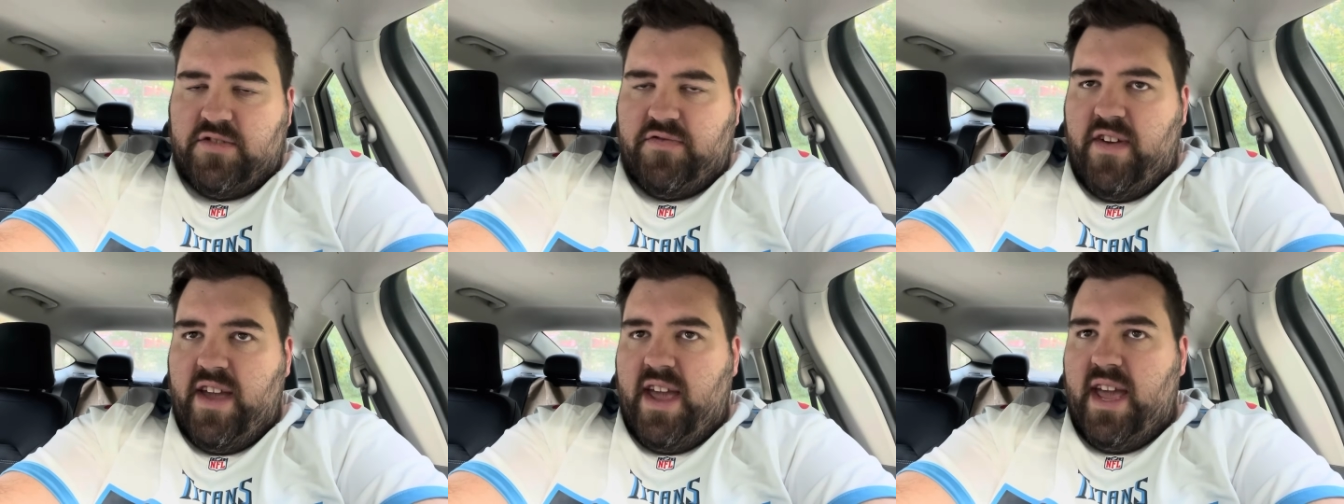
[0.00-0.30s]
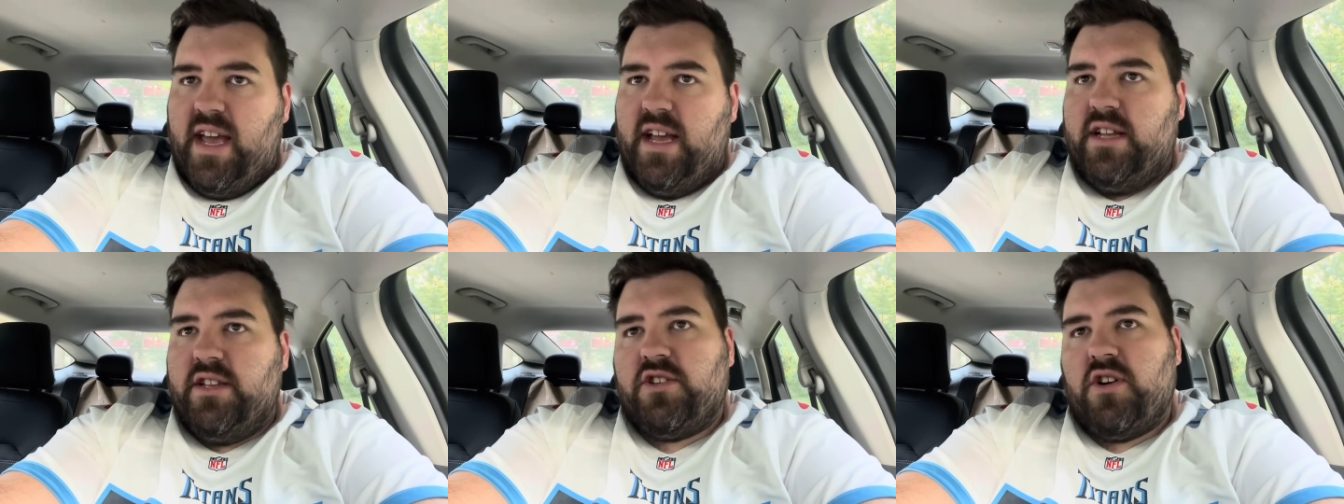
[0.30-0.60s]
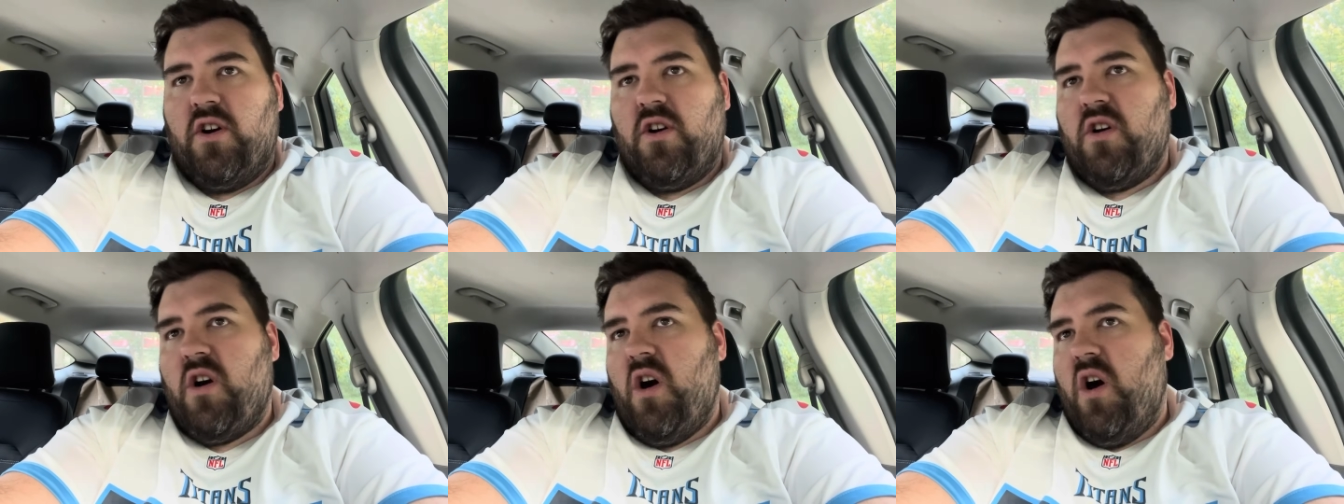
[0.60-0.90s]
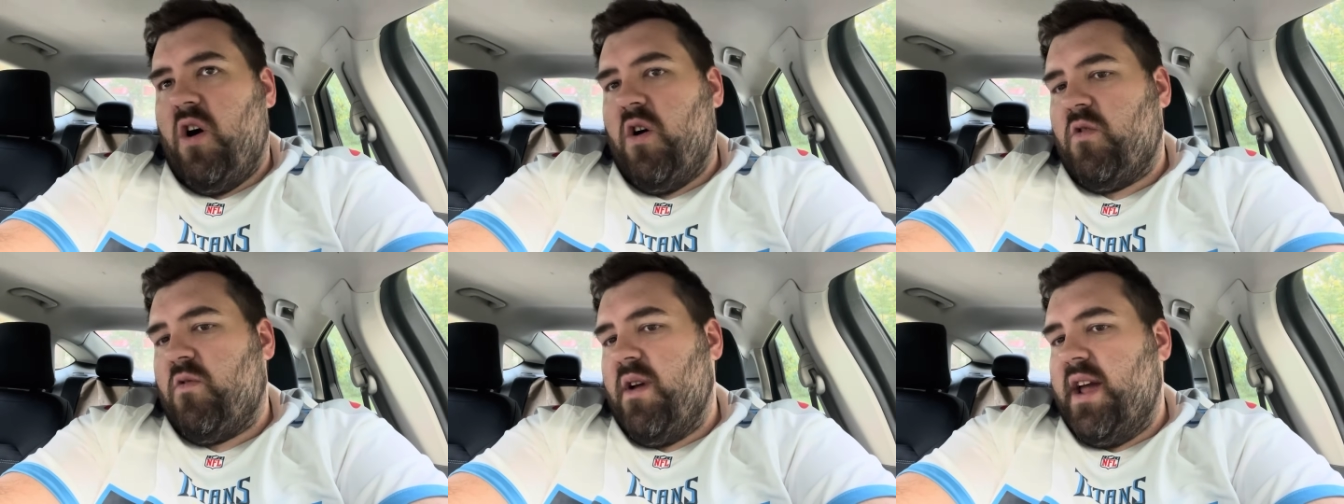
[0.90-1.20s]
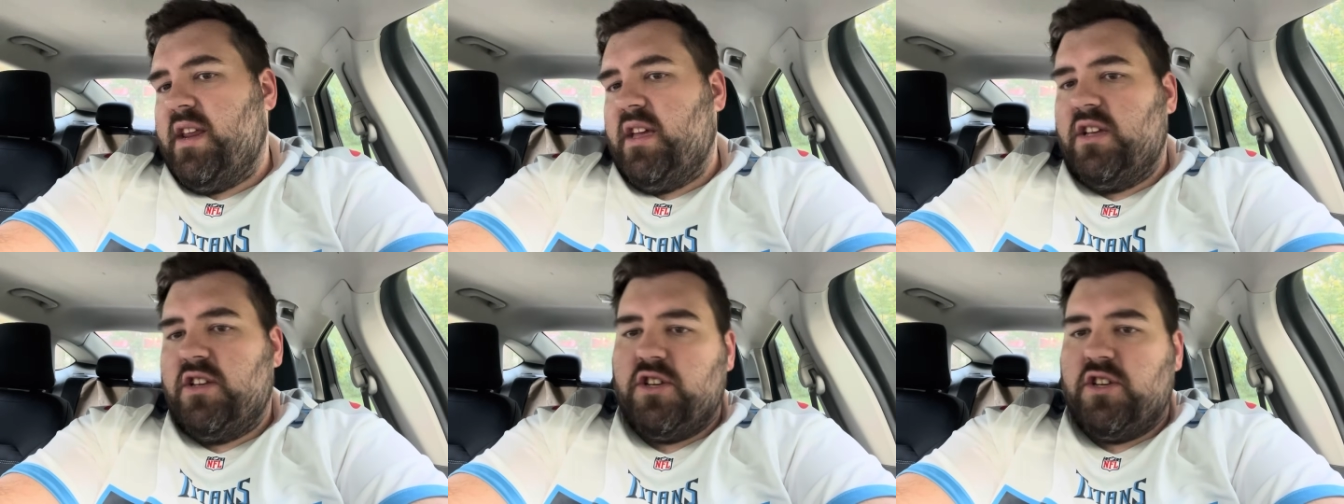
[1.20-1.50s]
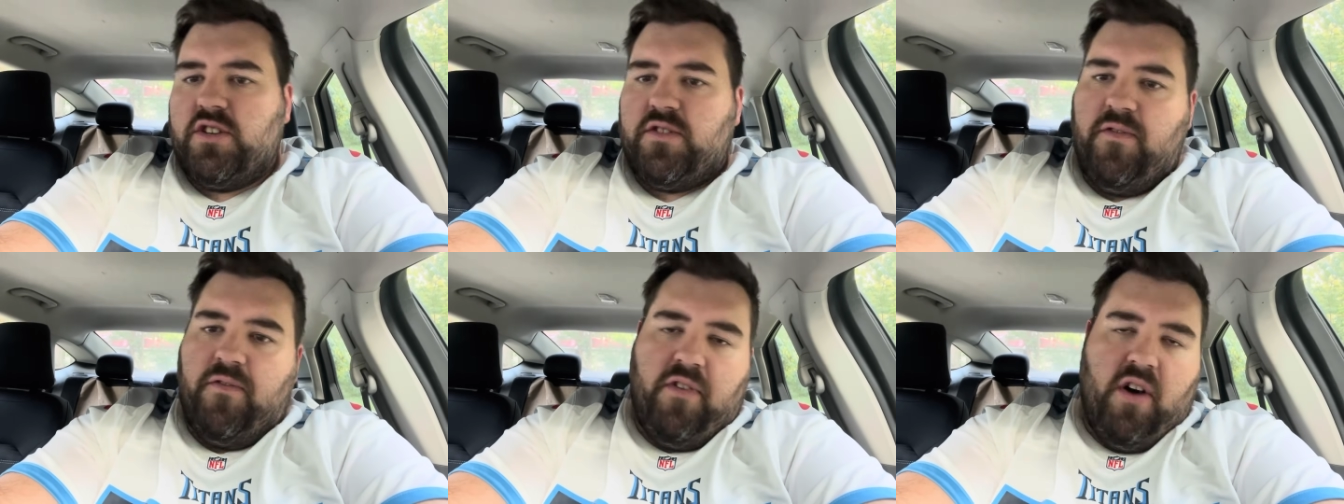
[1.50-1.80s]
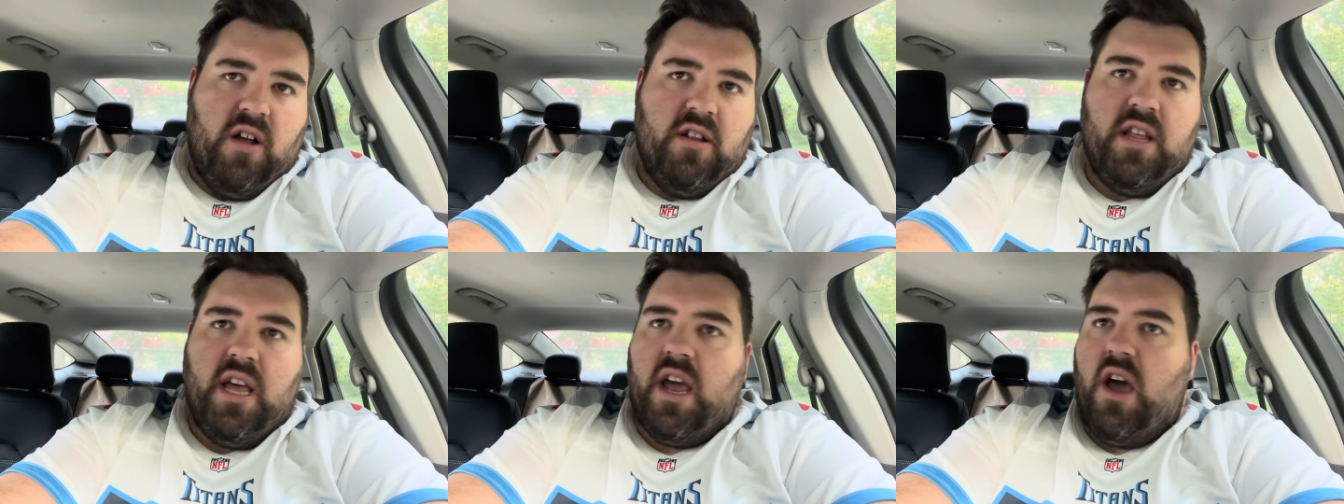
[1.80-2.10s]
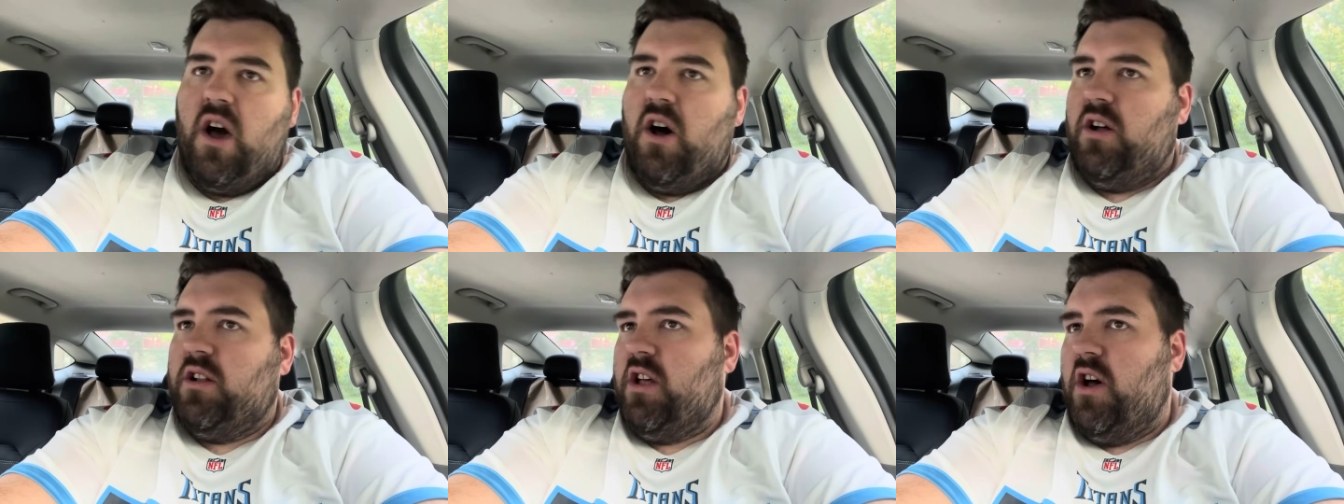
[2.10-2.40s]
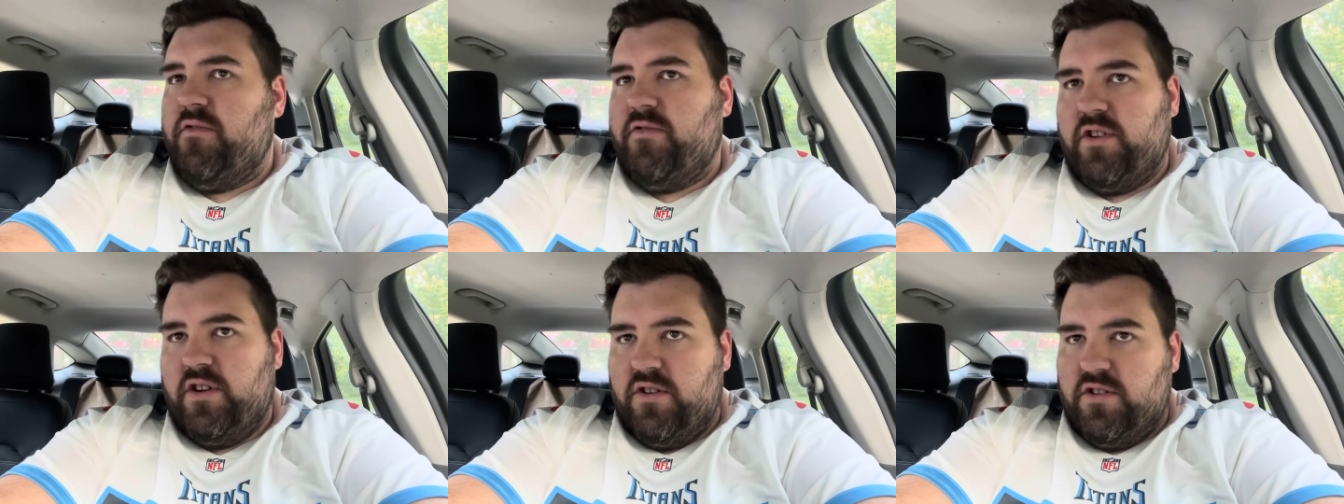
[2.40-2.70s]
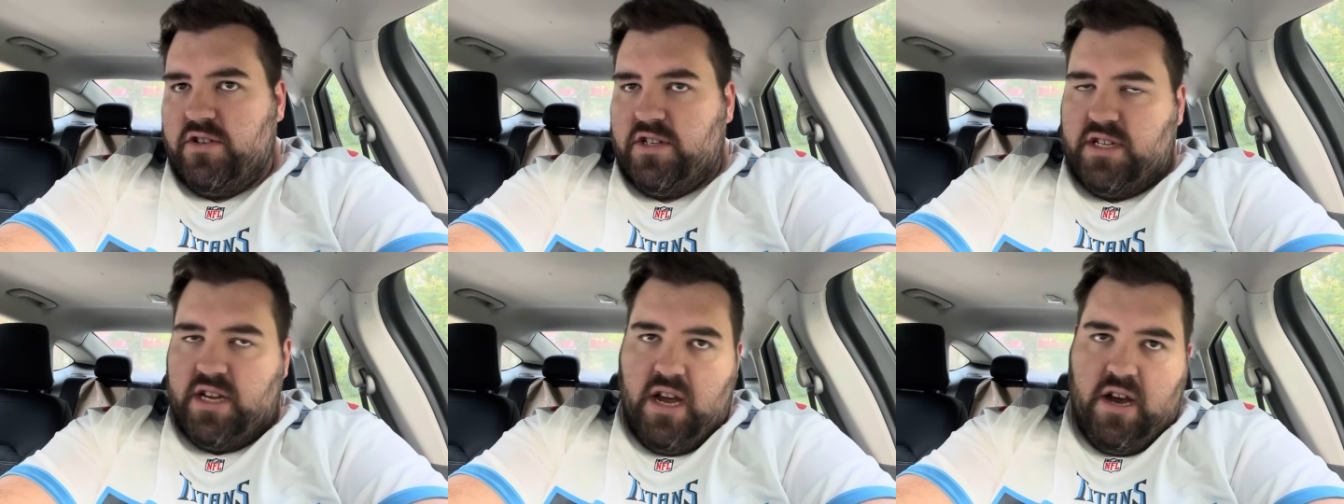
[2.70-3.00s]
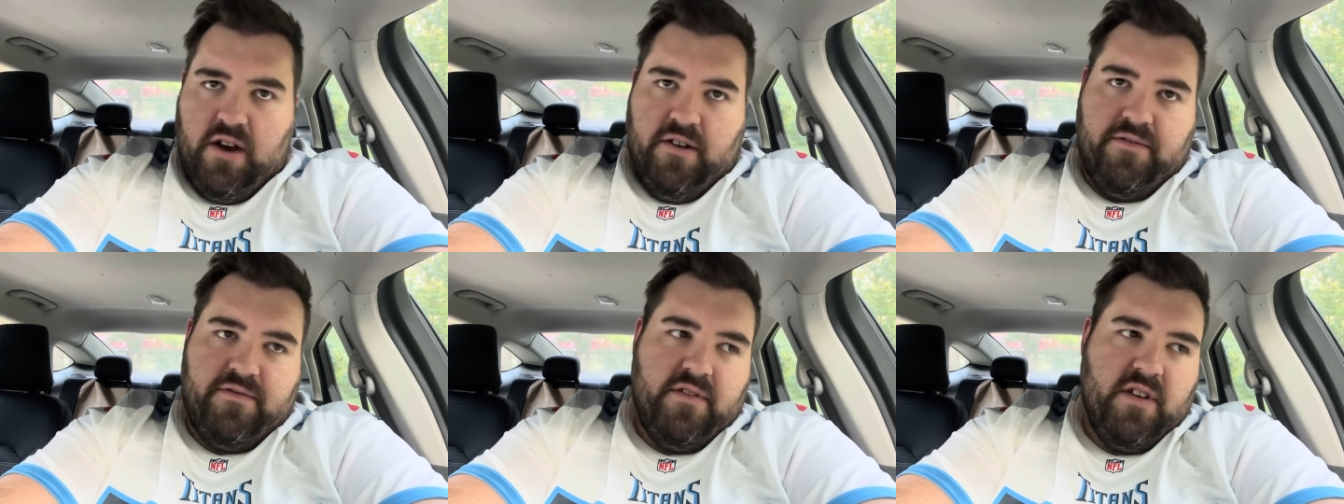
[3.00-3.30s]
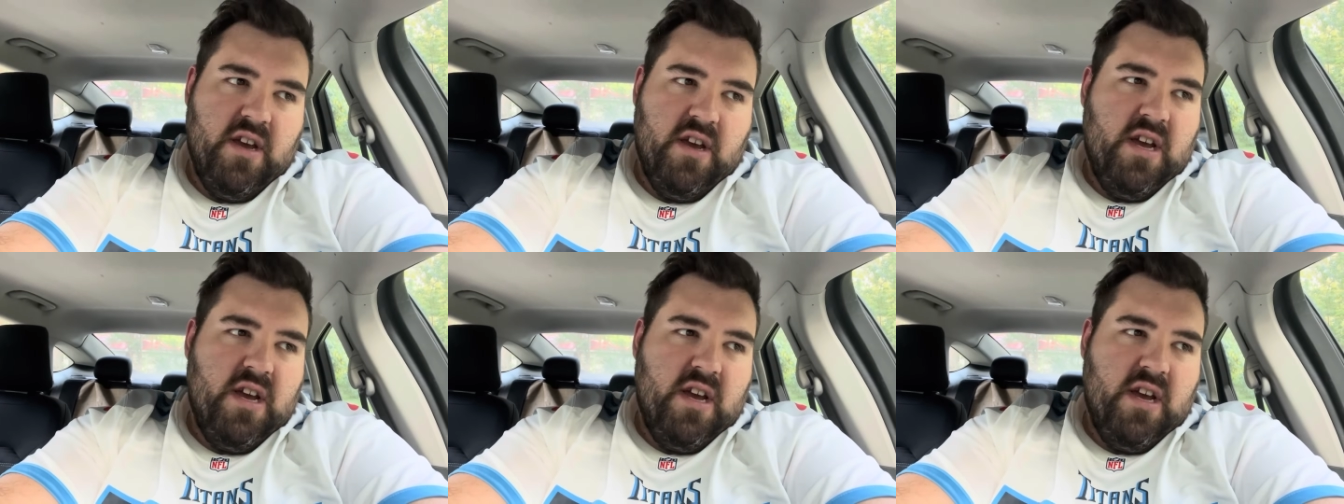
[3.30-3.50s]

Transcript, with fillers: fans are already just falling all over yourself